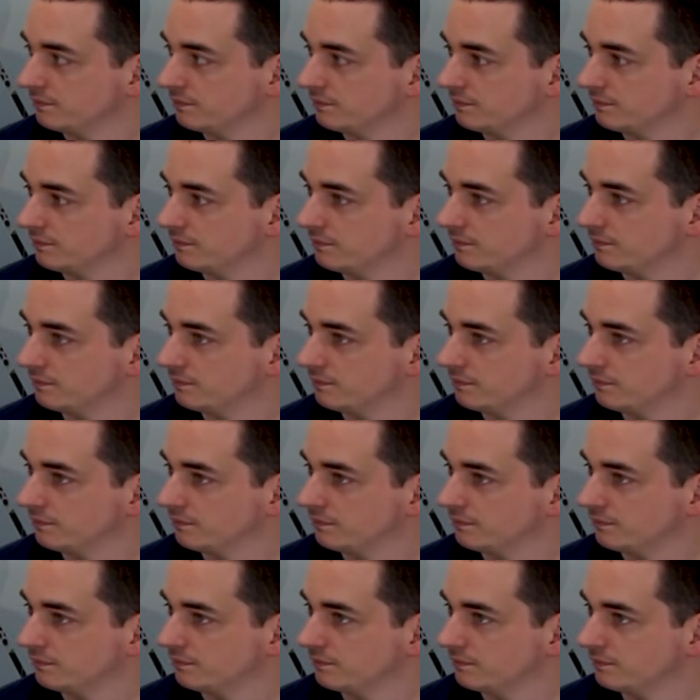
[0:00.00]

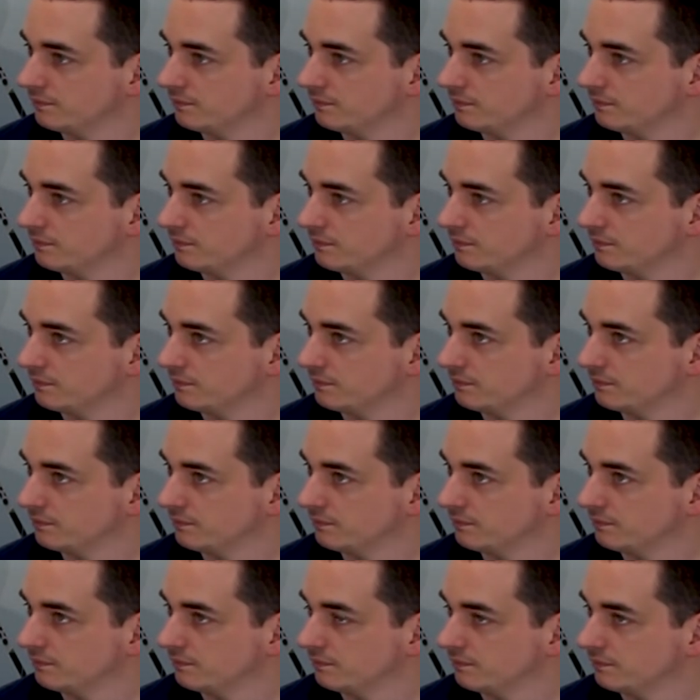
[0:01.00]

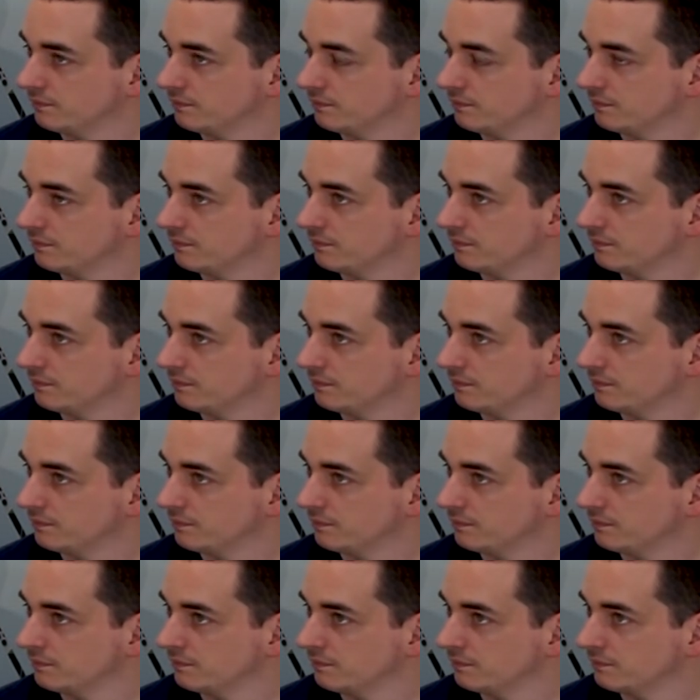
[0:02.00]

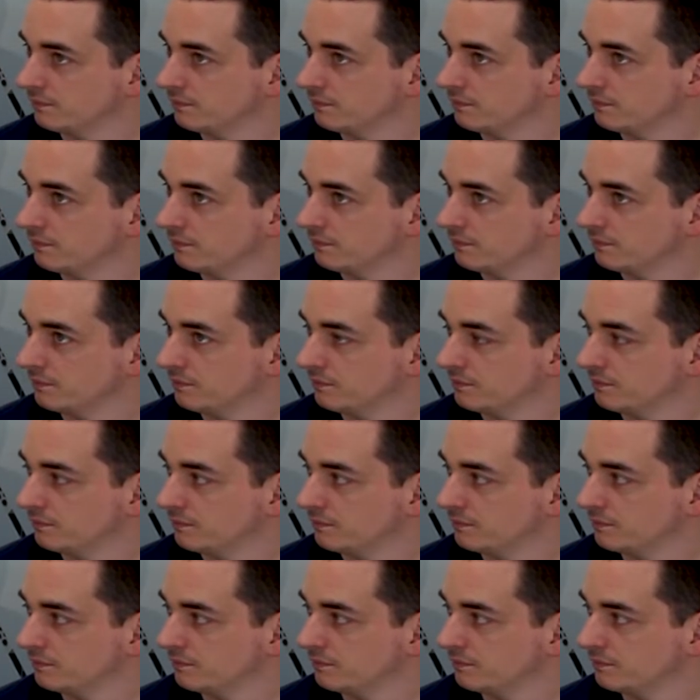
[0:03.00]

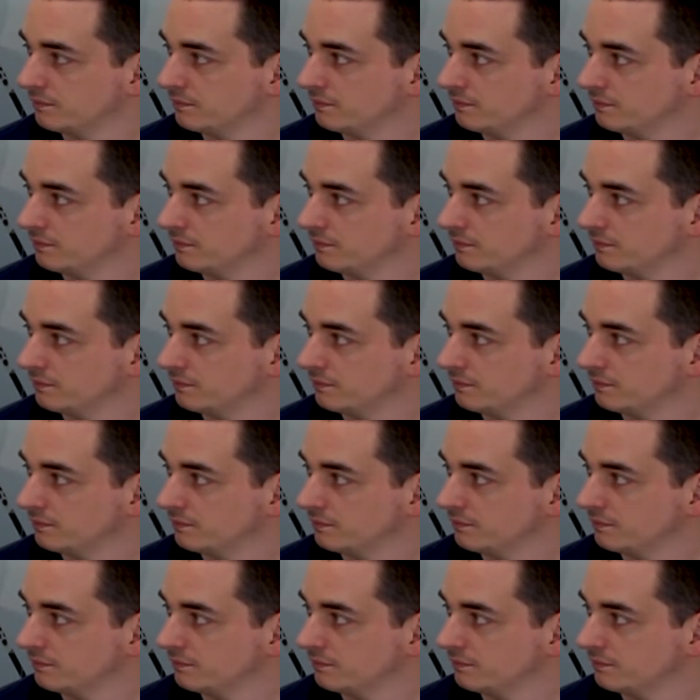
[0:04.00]
(not speaking)